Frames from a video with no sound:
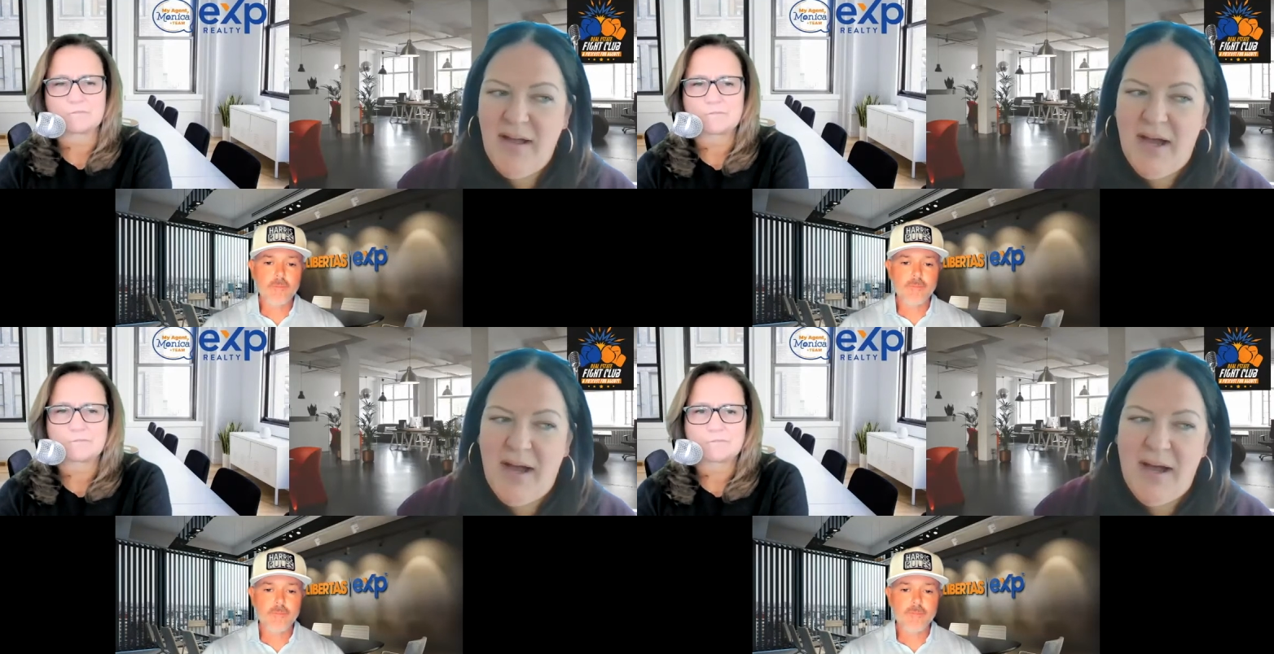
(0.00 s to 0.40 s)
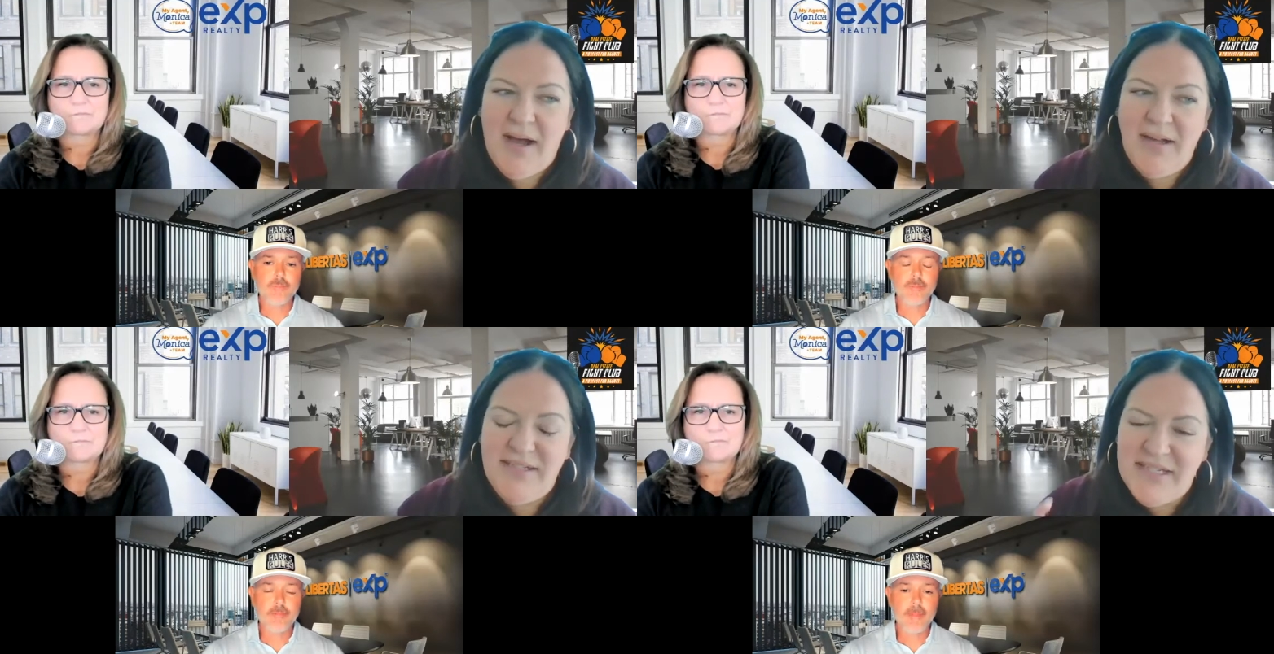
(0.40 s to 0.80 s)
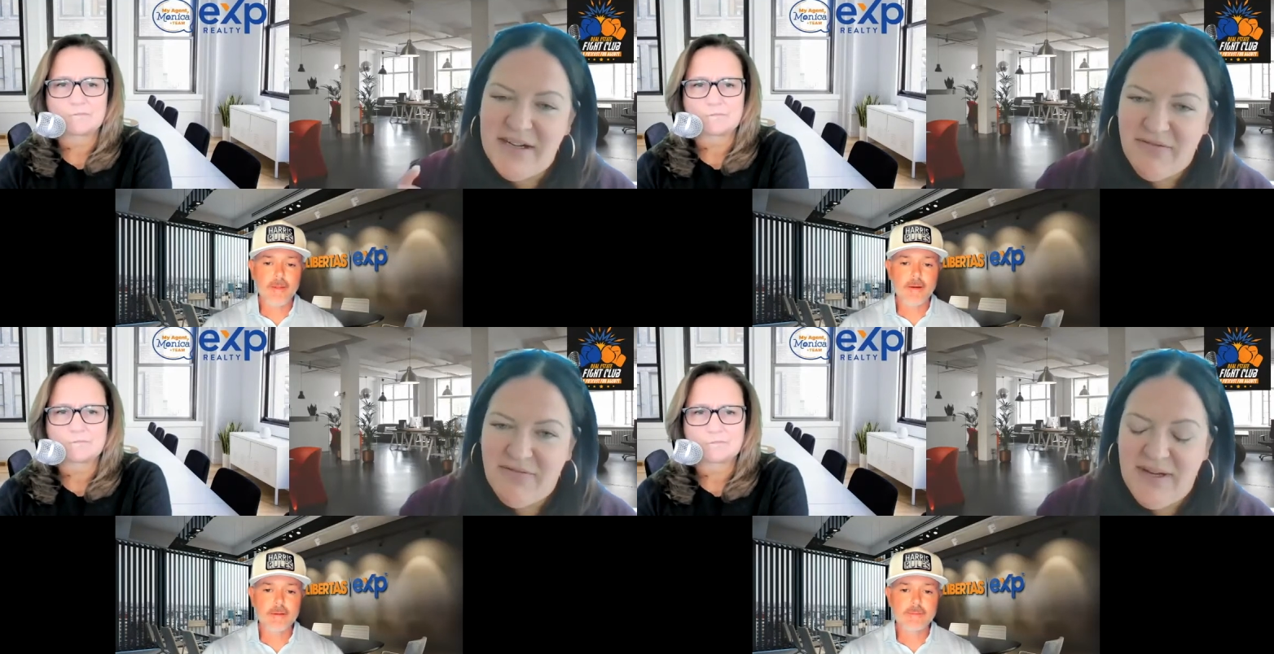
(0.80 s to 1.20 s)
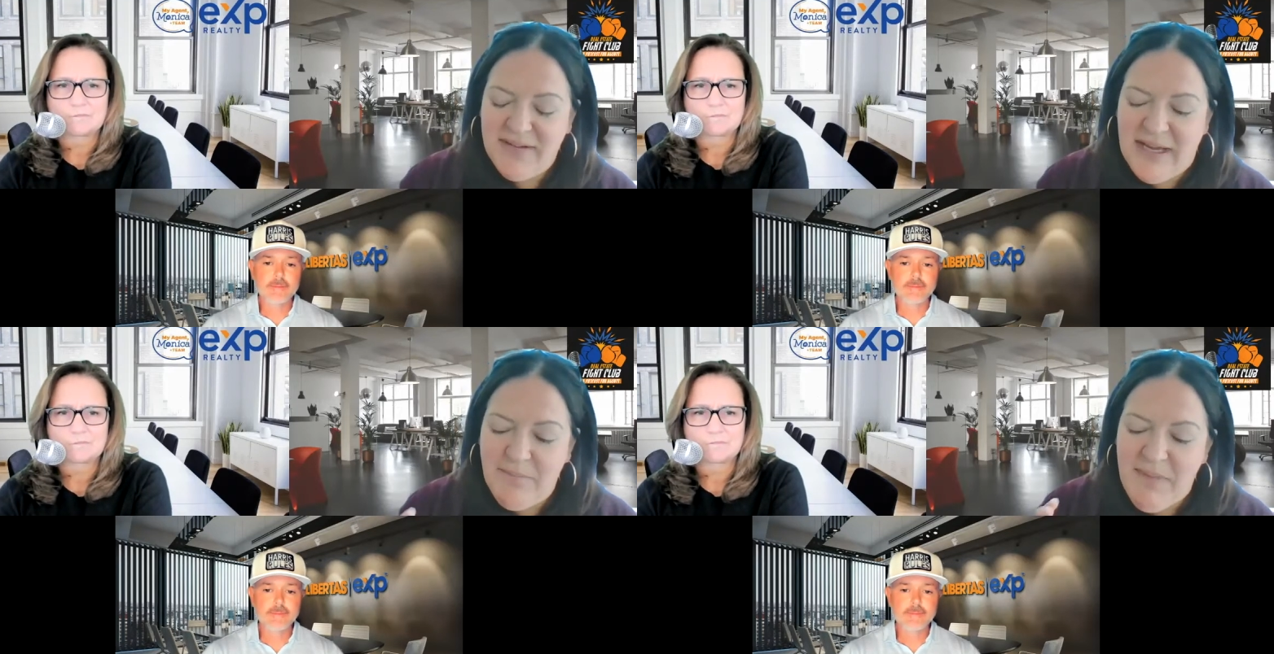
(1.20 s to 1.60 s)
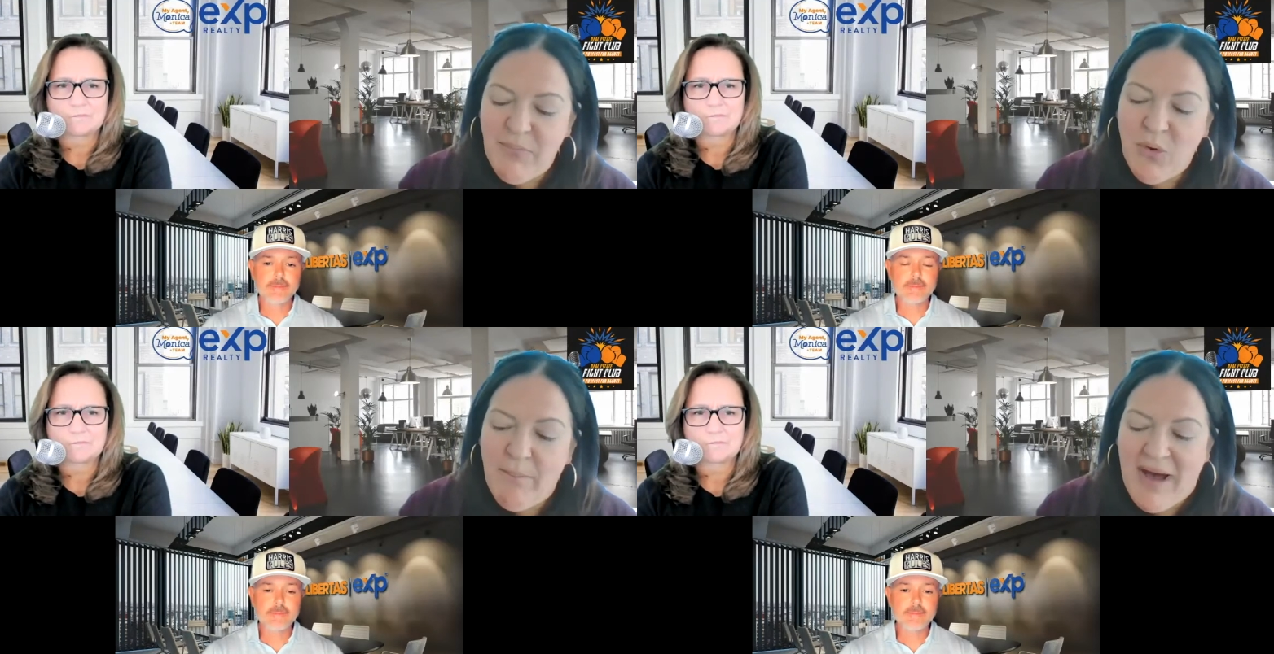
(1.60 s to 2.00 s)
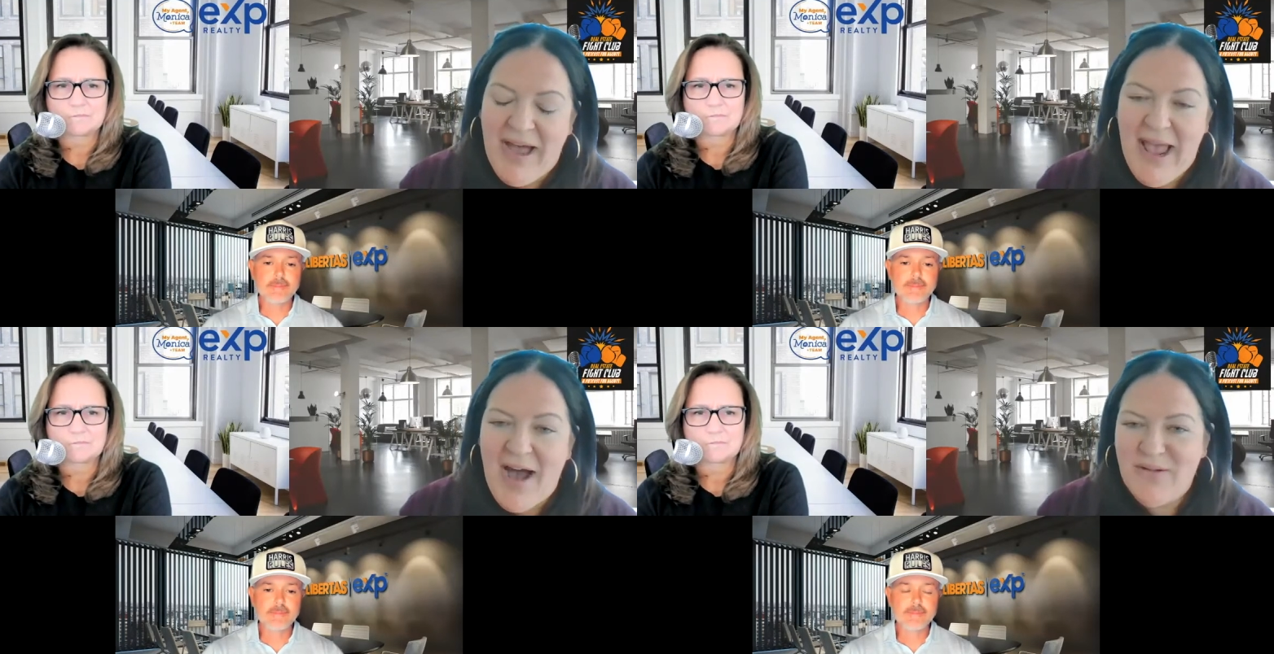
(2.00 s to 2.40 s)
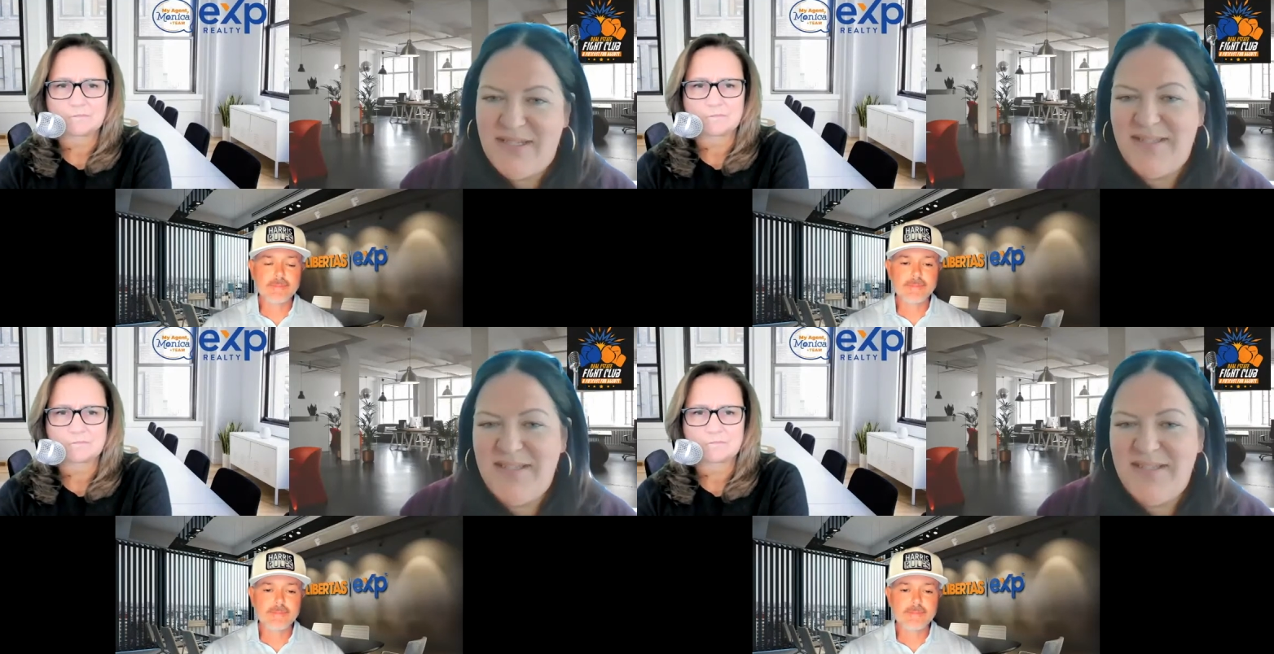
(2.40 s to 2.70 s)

Speaker 1: uh, a diff like people will buy houses